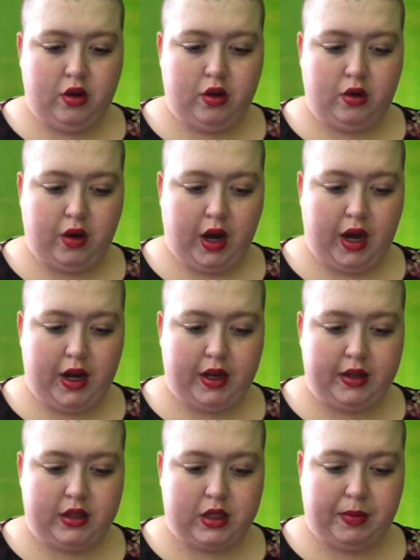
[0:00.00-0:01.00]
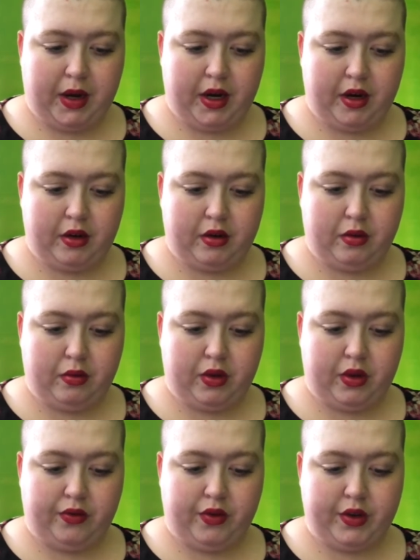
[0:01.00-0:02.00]
who I inspired with
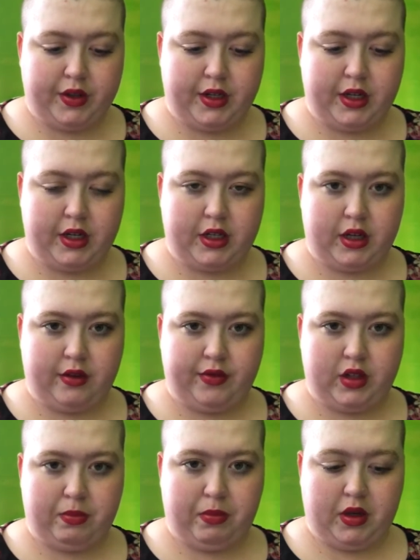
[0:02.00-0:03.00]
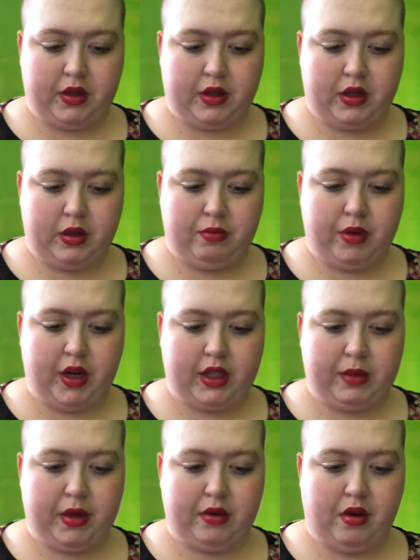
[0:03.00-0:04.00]
the first edition of this book, Bradley
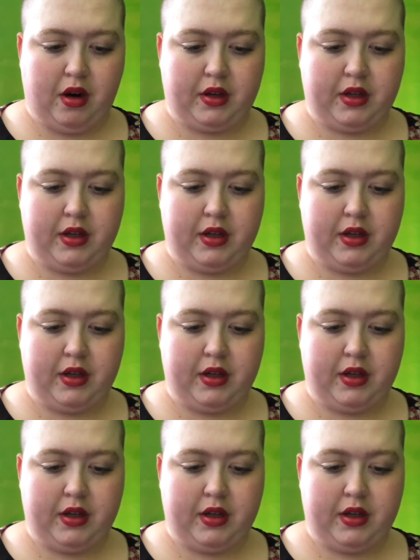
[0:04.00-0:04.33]
Metrock.